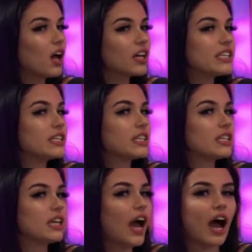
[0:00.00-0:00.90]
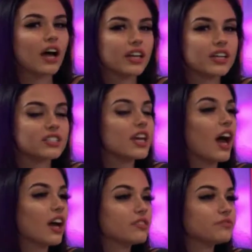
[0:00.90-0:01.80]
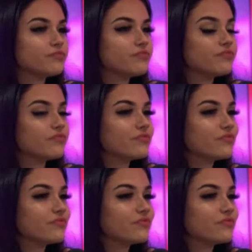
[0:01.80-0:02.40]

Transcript: Yeah, it is, yeah. Mm-hmm.